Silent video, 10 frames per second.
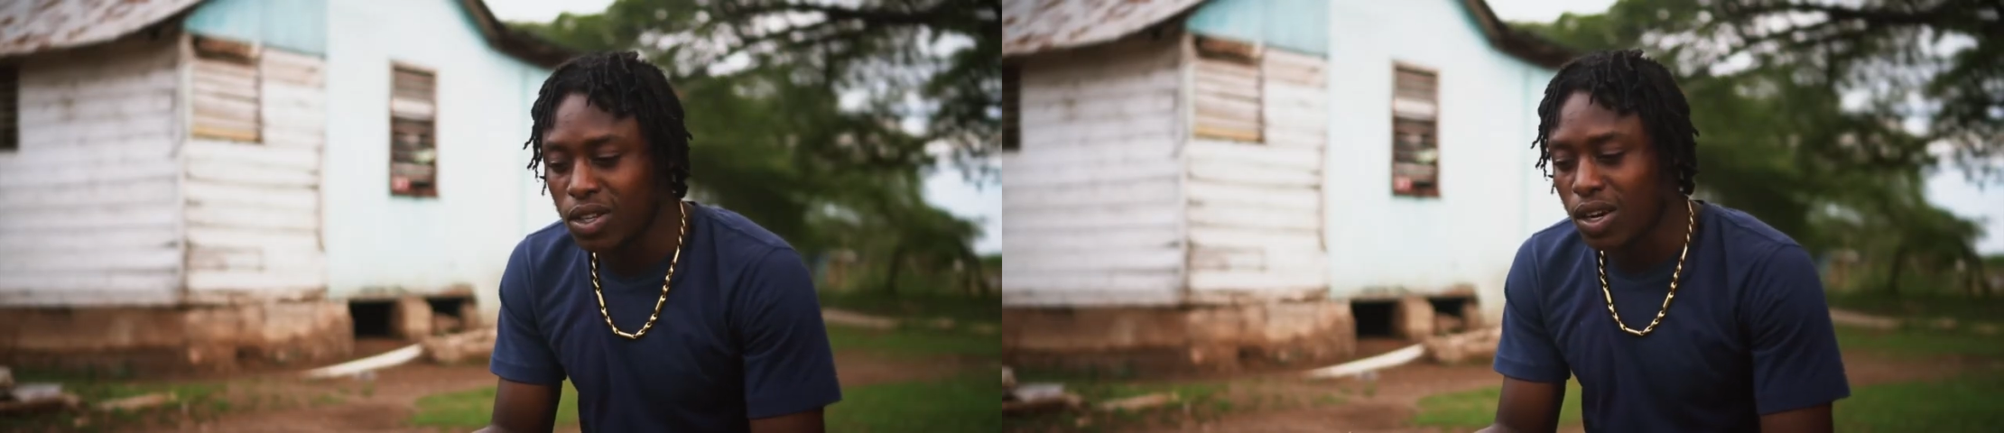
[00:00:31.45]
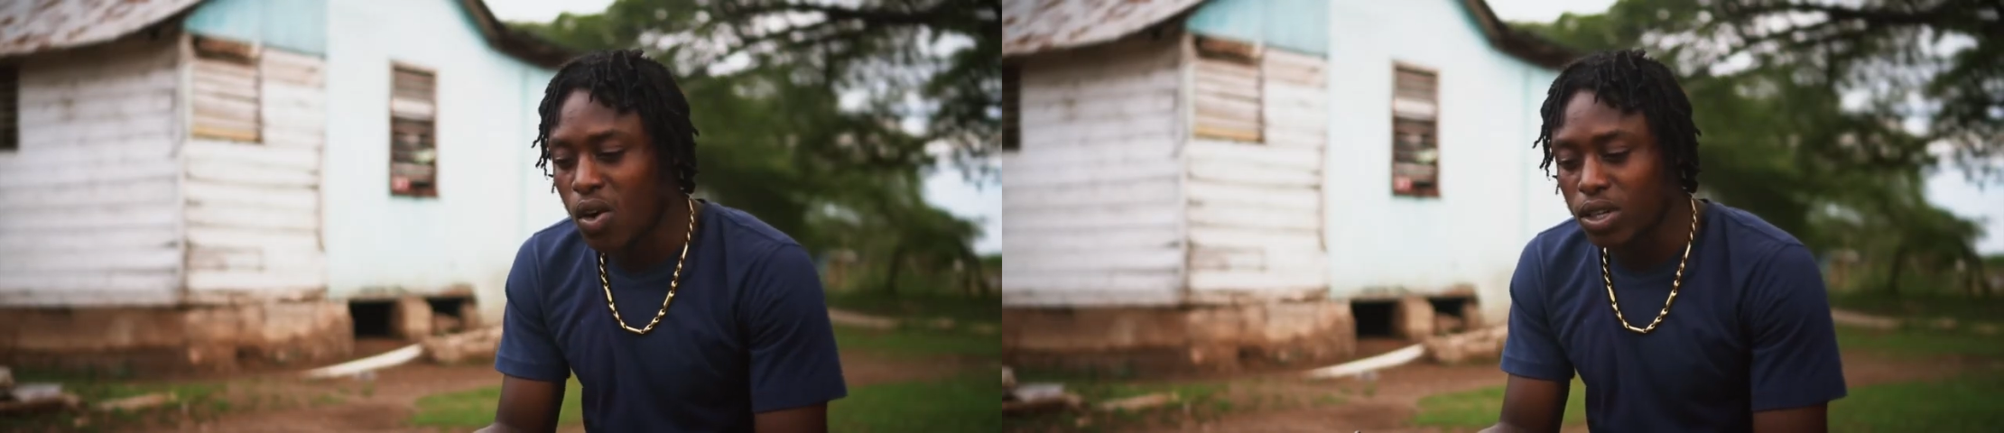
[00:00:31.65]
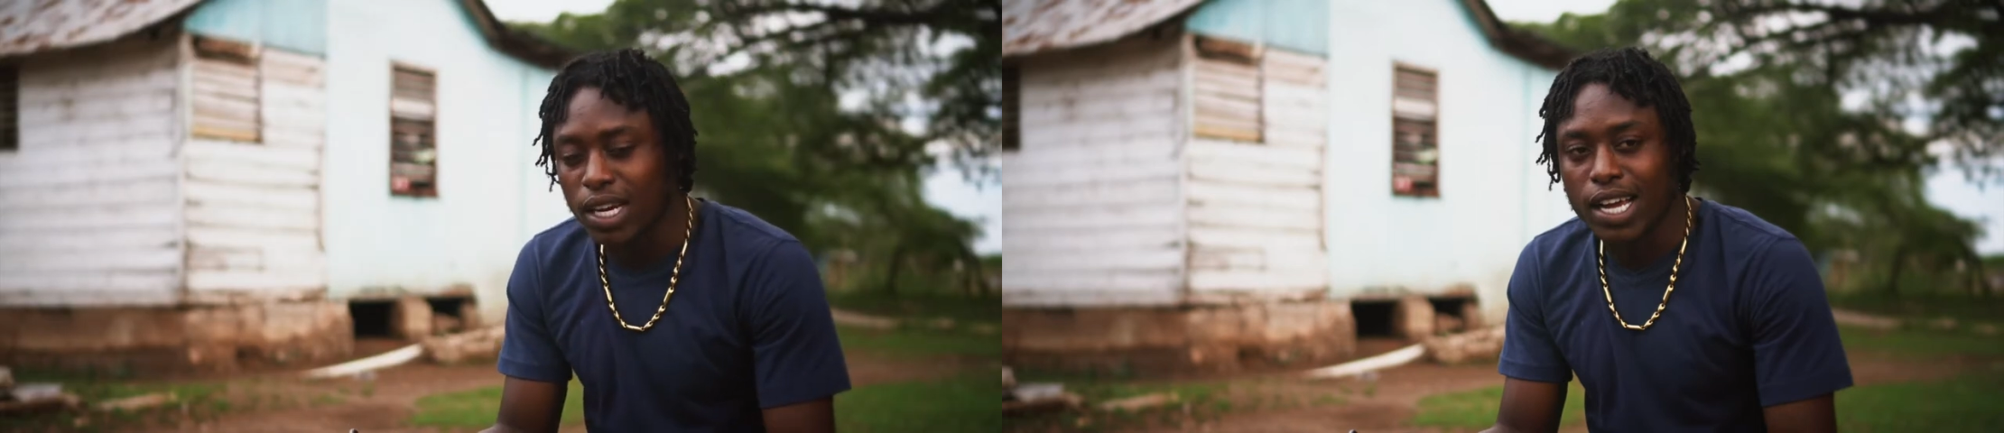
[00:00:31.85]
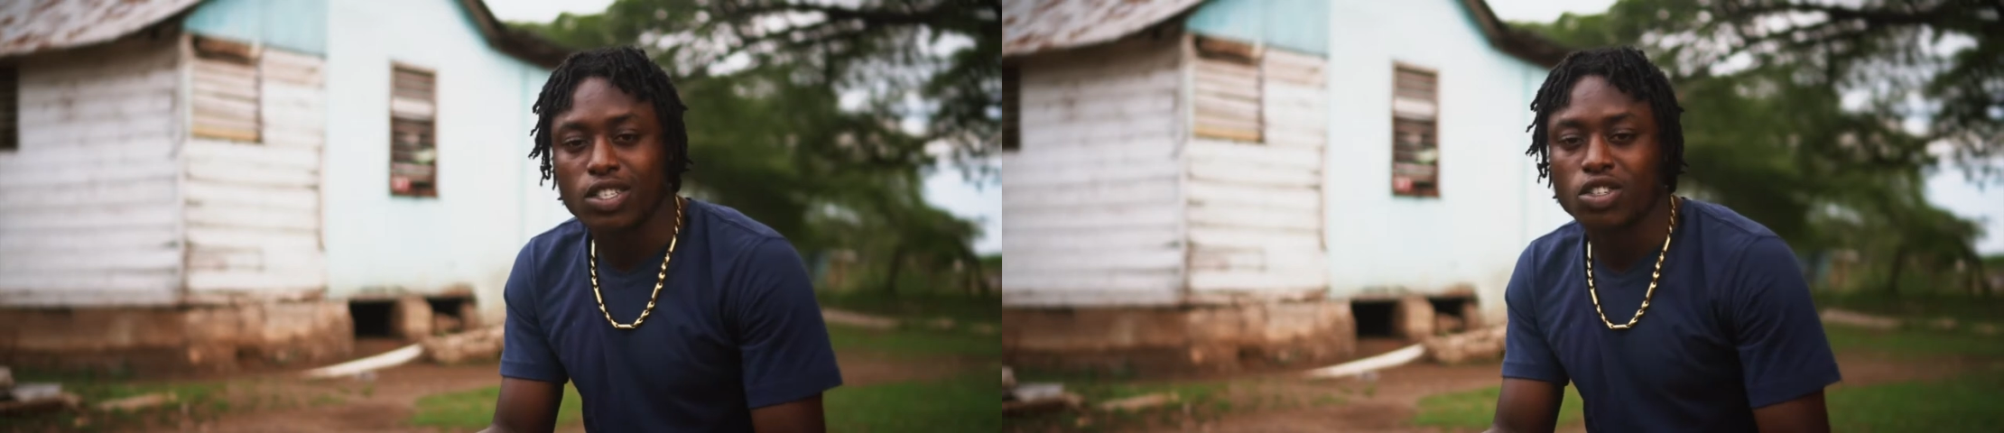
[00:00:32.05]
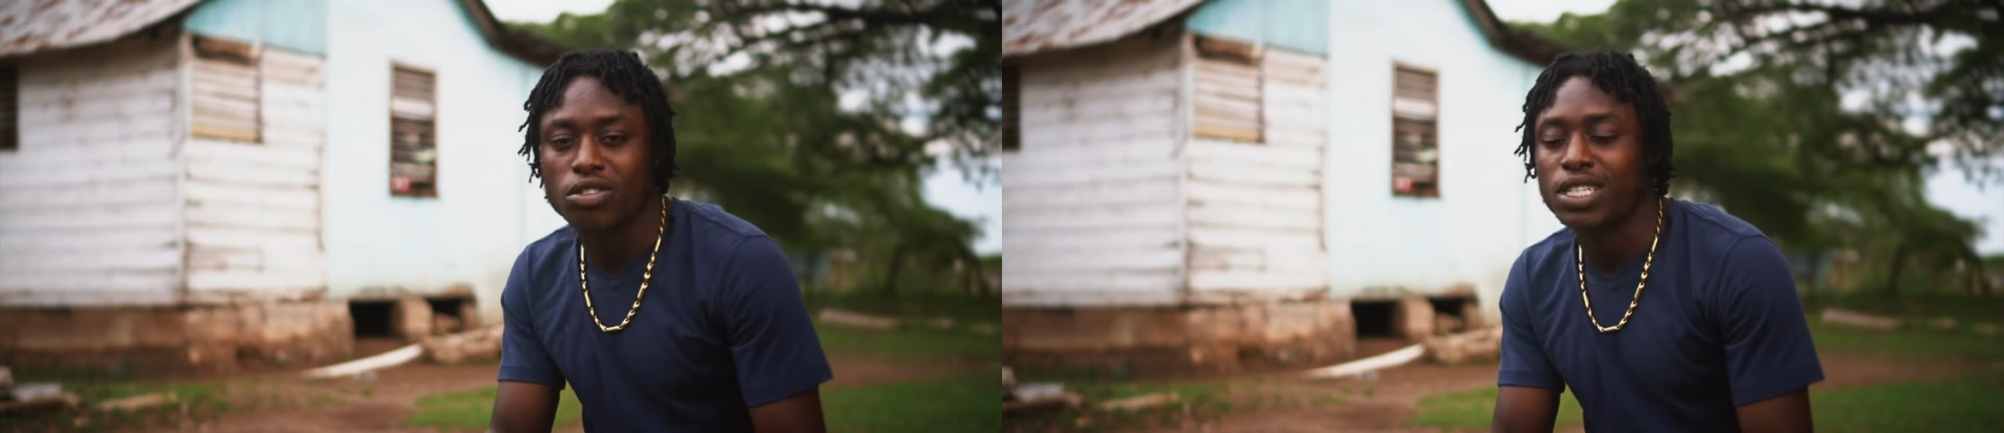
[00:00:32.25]
you go out in the
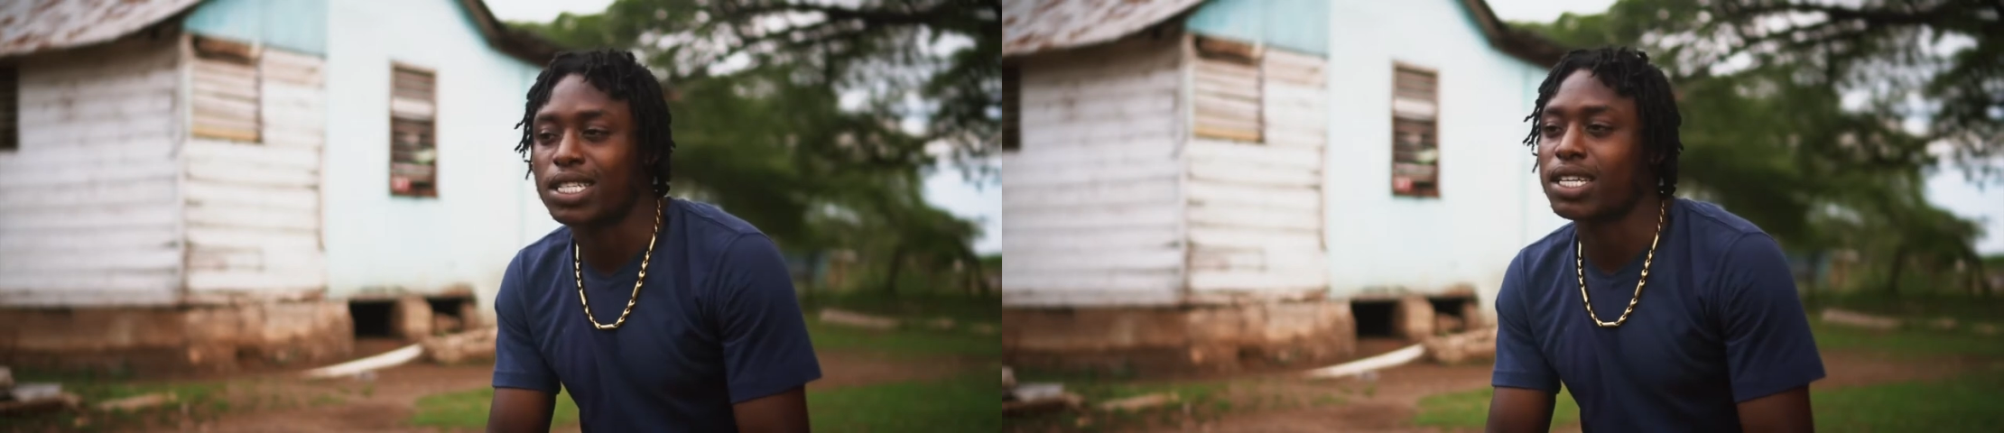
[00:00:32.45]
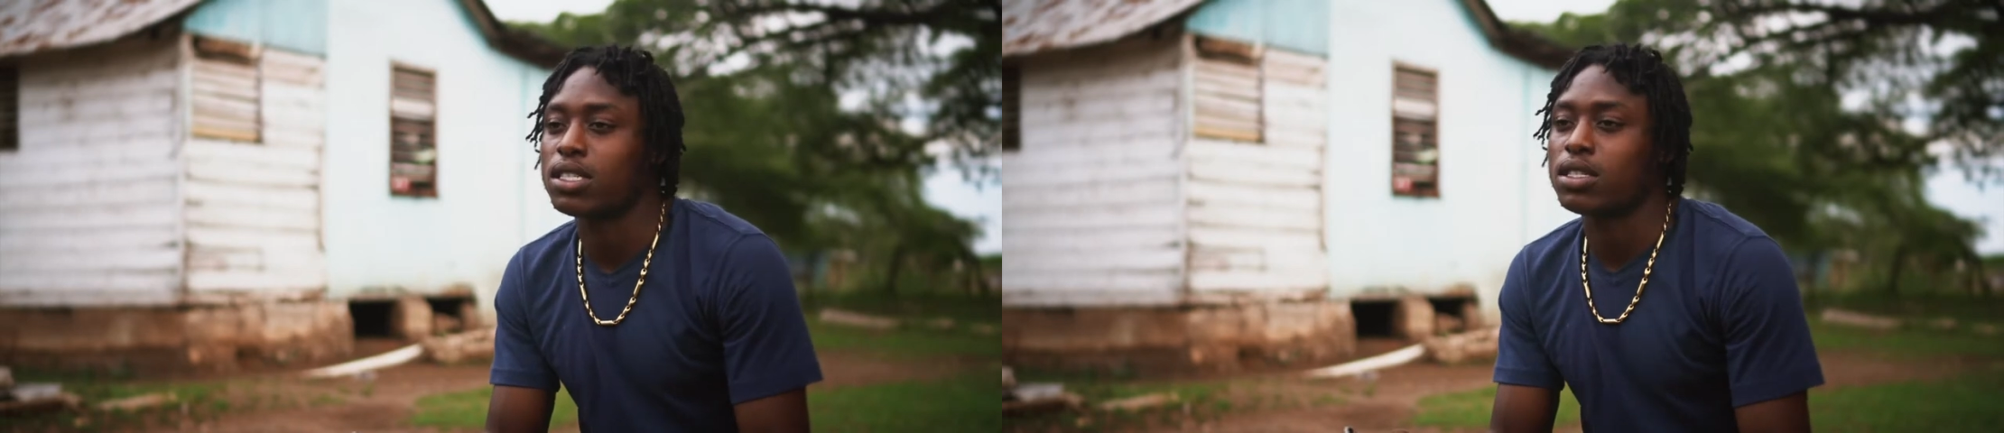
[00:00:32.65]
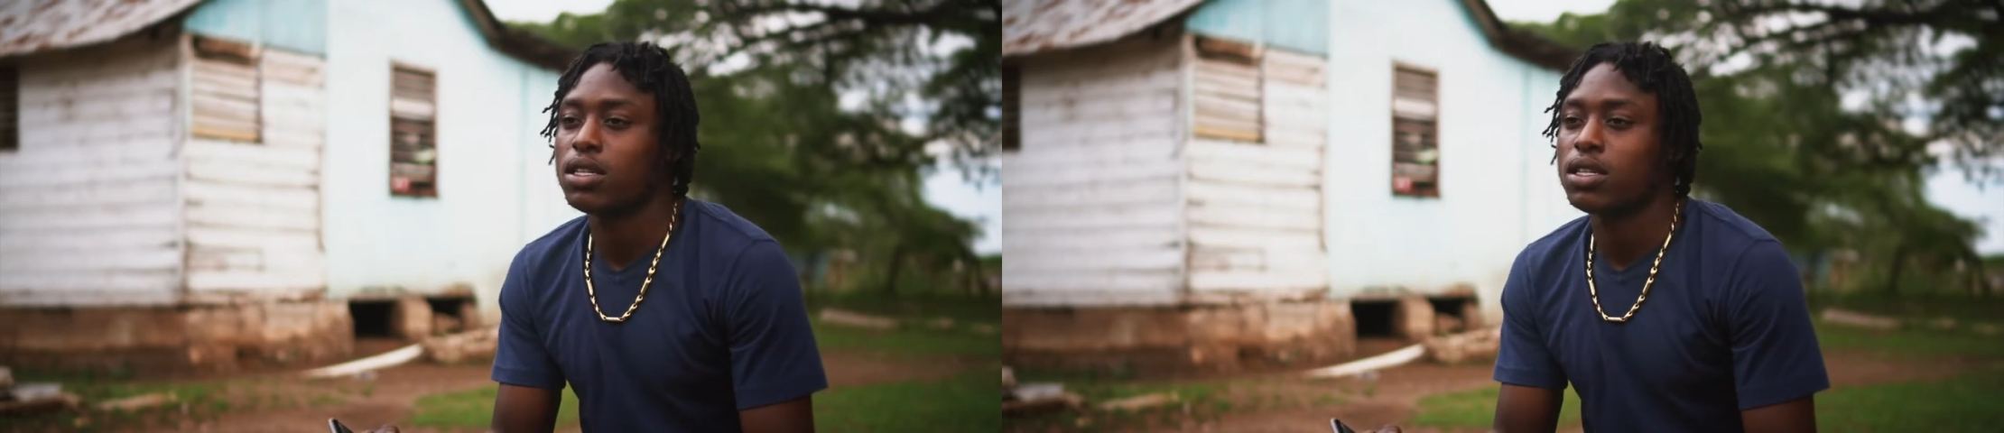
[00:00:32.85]
street and,